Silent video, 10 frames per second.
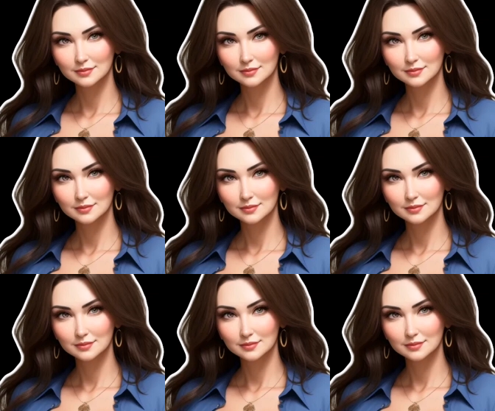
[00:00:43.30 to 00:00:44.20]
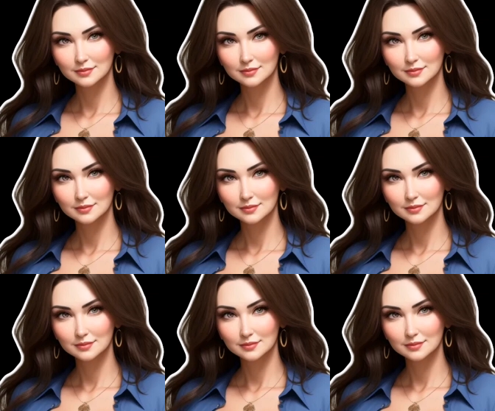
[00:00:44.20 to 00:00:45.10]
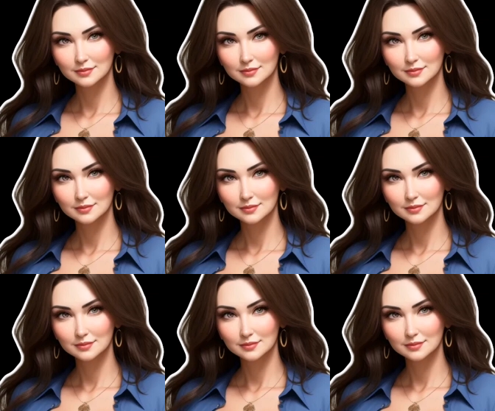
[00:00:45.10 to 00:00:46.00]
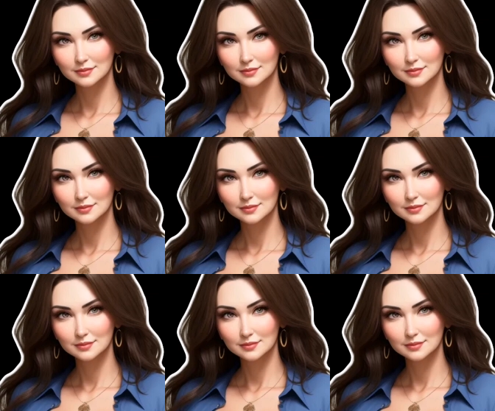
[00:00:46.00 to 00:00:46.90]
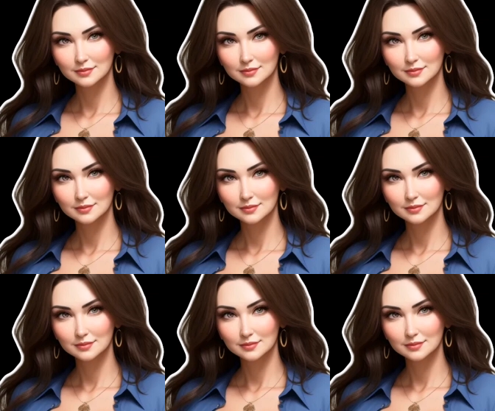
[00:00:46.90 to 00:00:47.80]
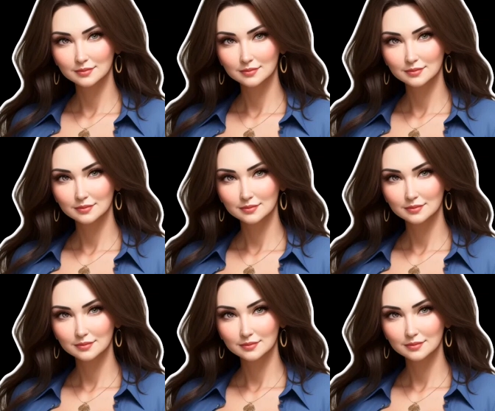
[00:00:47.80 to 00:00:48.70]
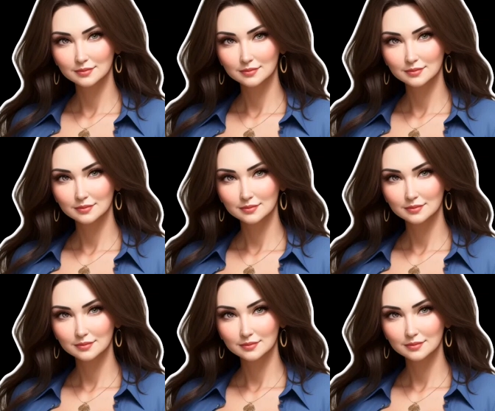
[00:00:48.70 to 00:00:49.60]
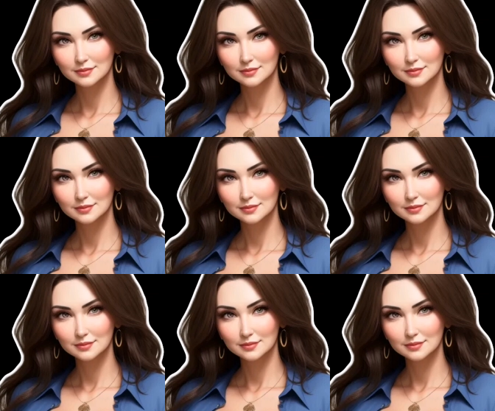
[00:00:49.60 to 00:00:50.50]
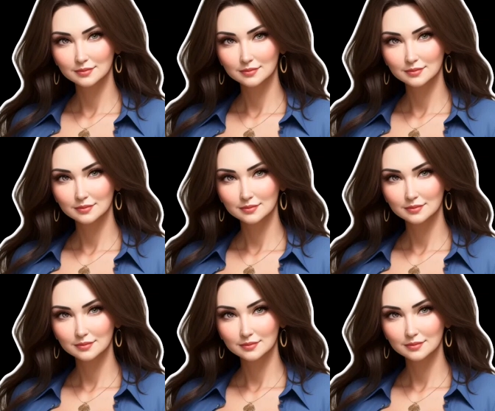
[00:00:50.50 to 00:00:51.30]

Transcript: The face doesn't move, so there is nothing to read.